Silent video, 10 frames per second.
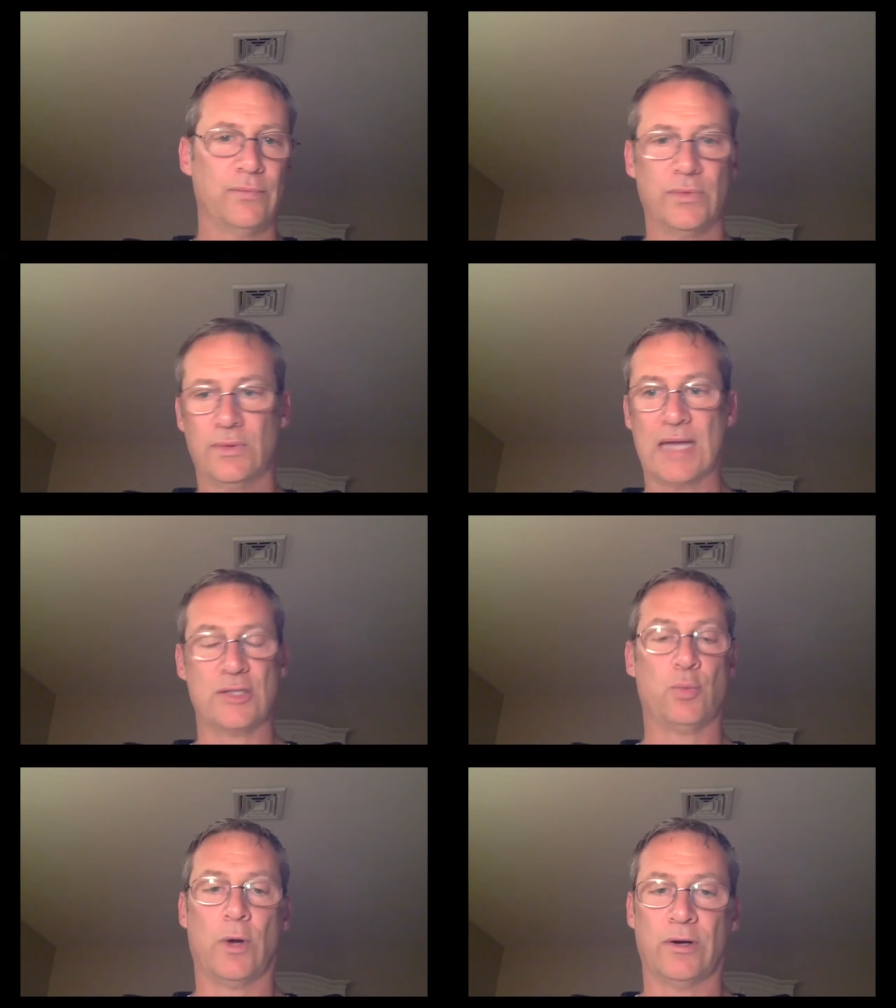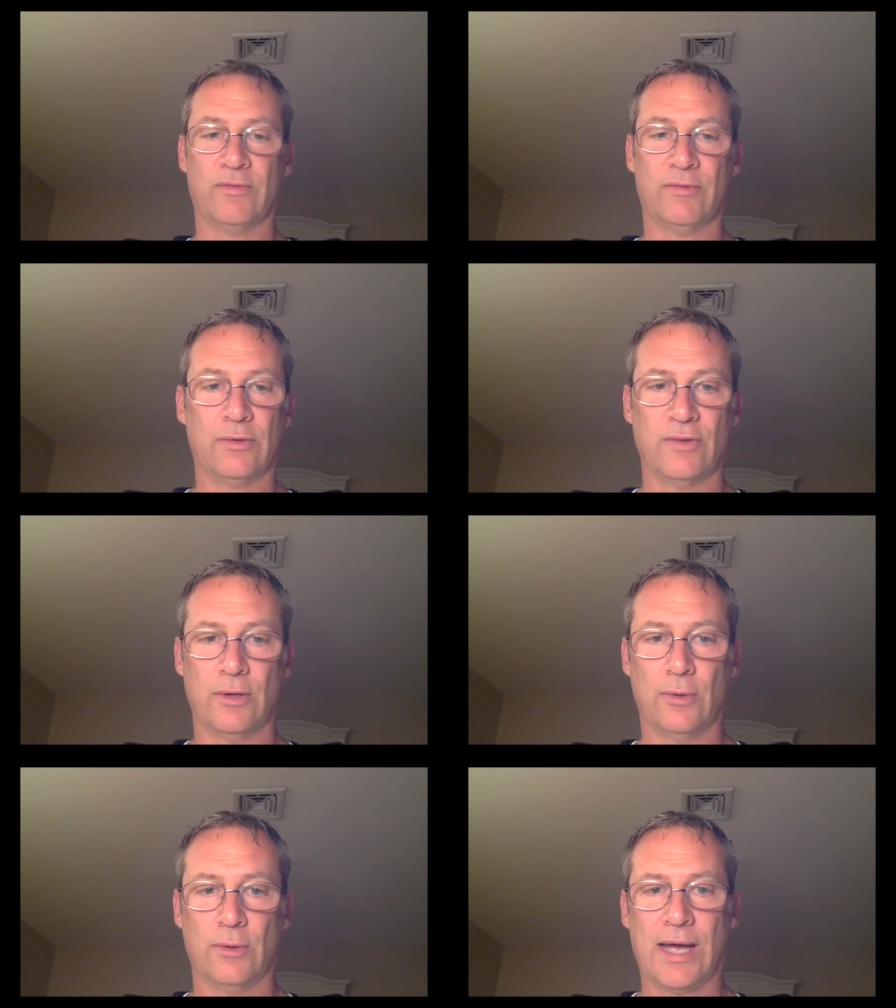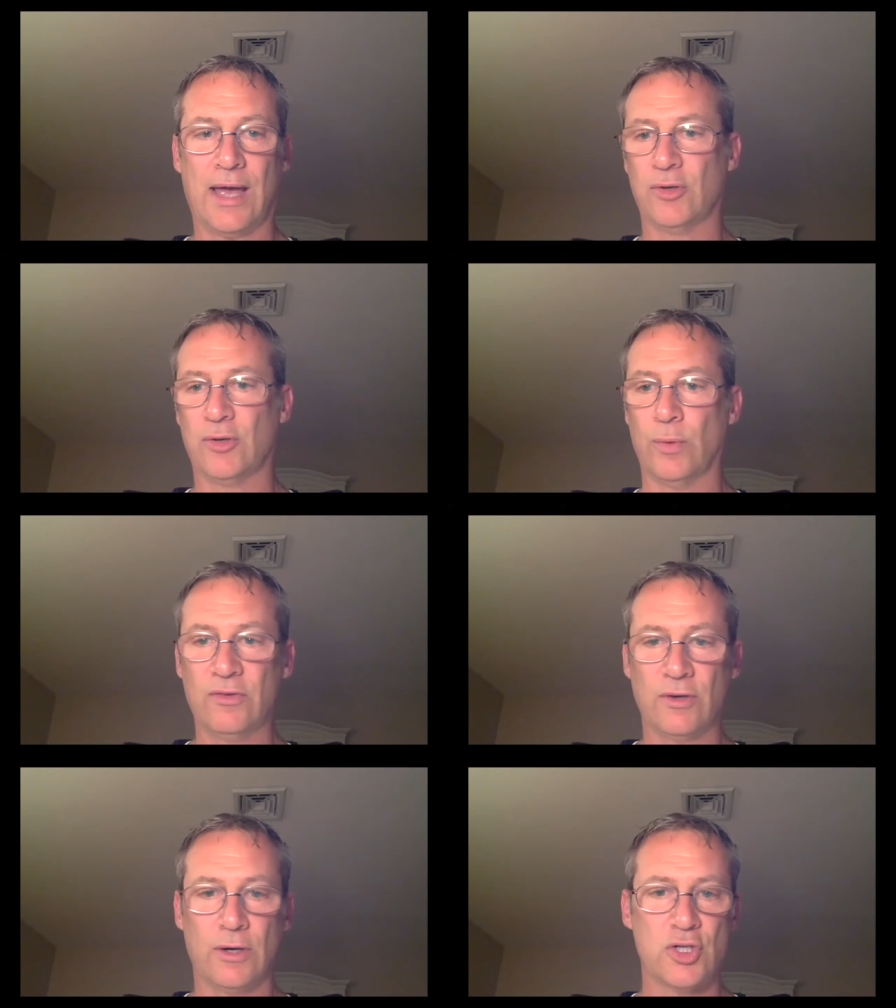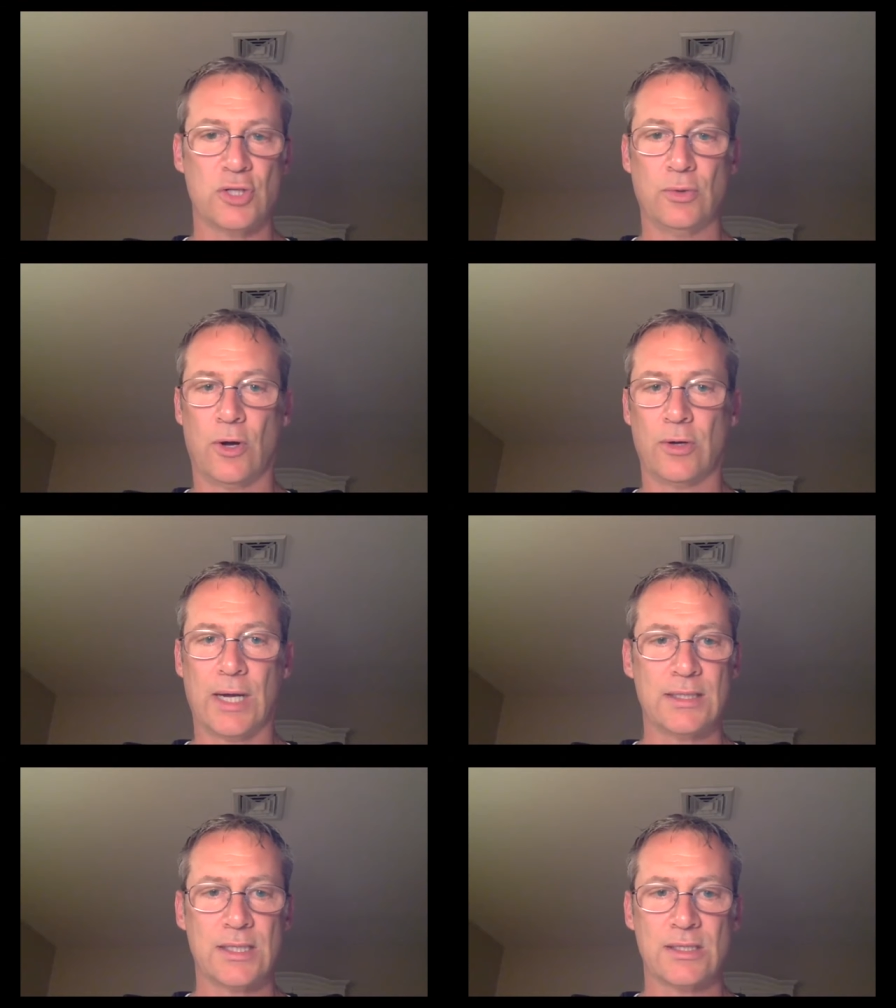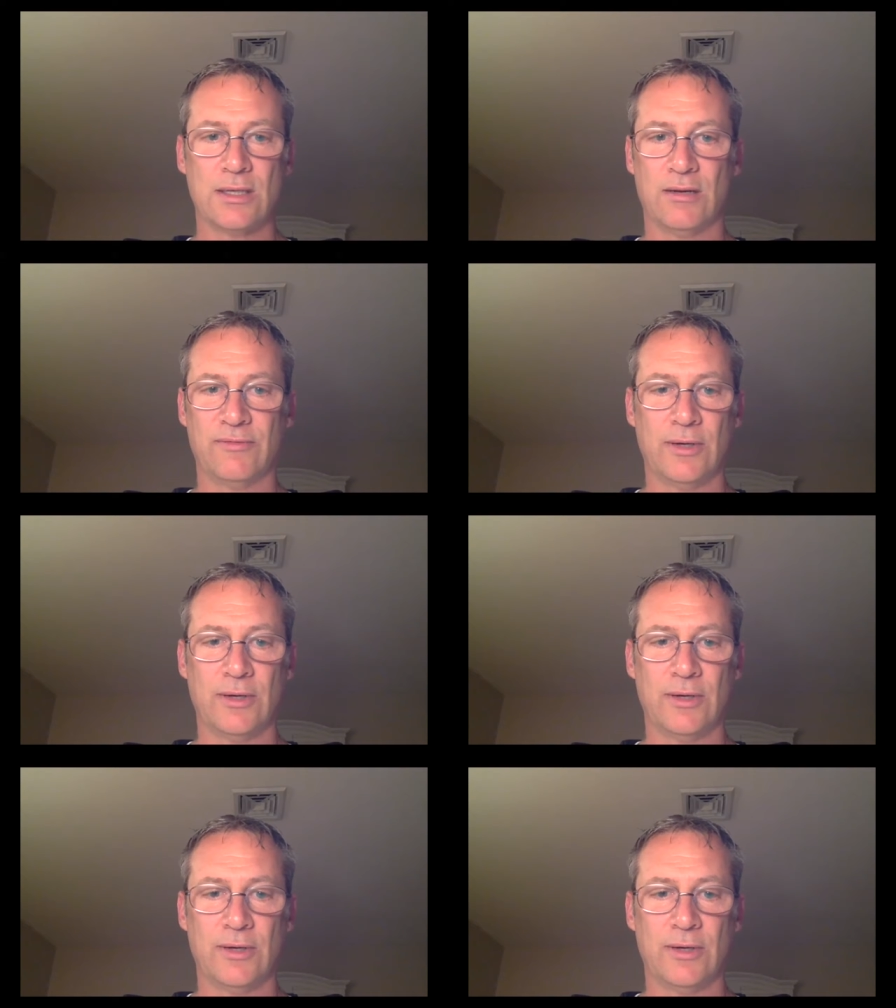that's wonderful. So I have to research and do all kinds of stuff.